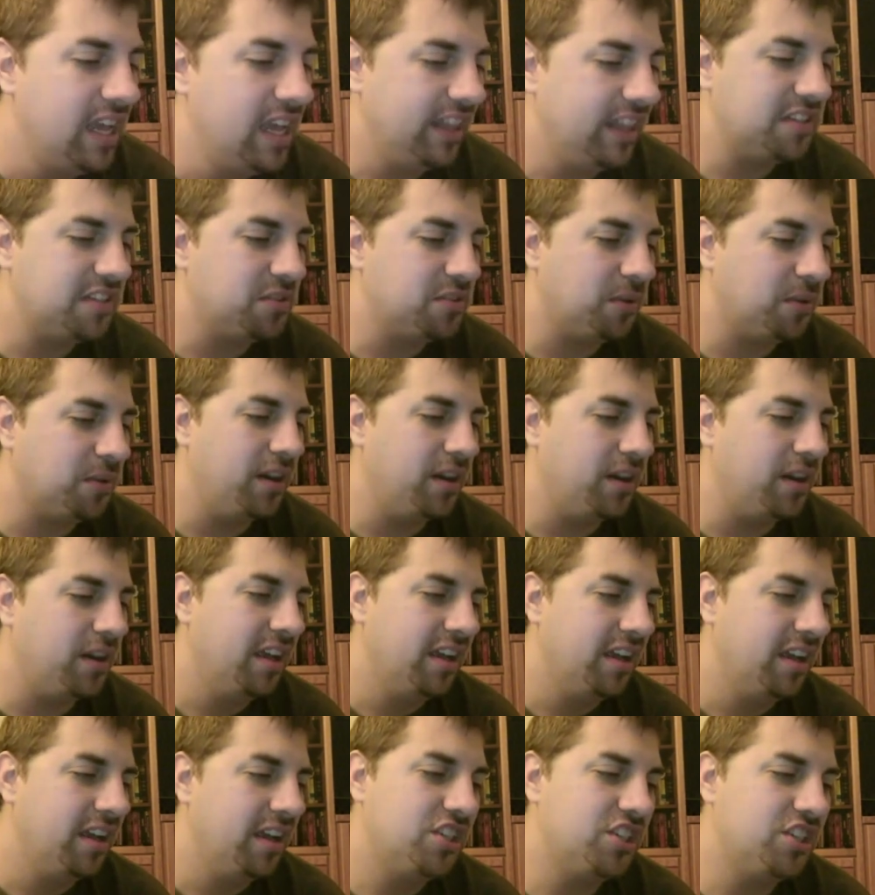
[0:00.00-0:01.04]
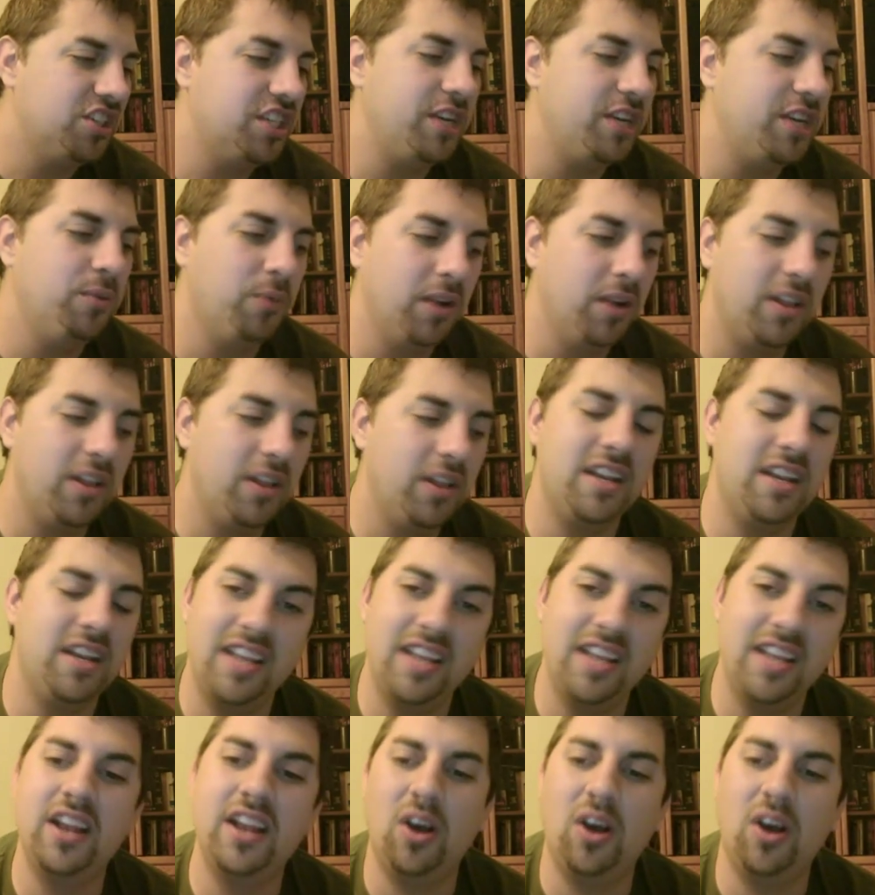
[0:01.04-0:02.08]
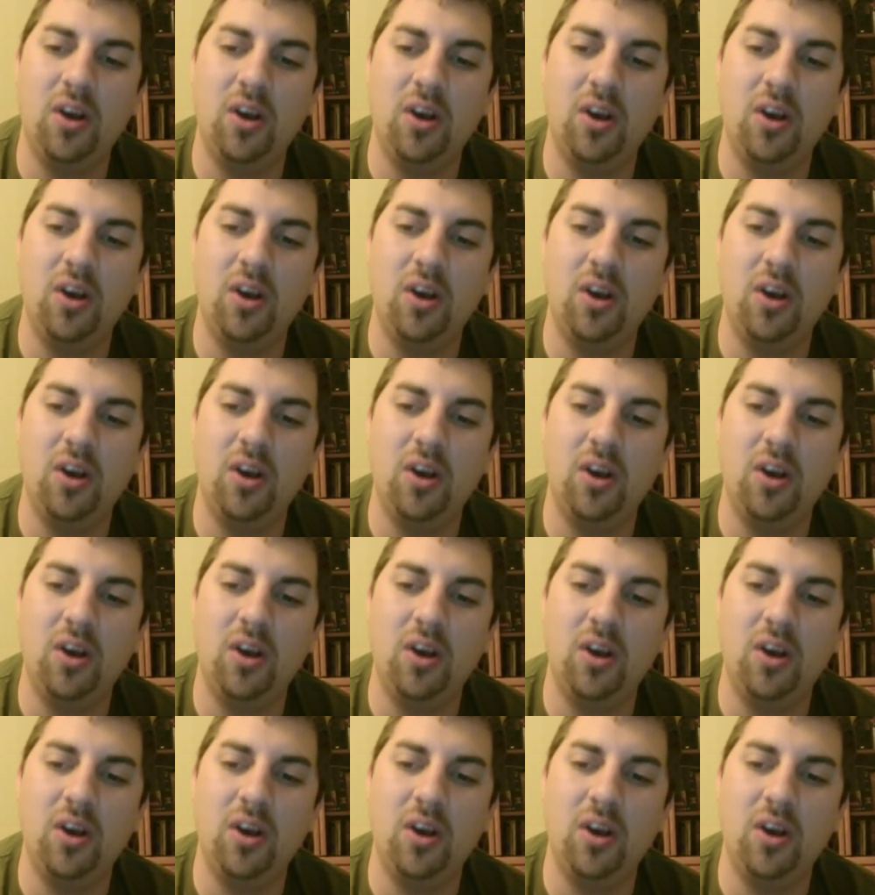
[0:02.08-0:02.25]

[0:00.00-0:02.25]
This one, she really did a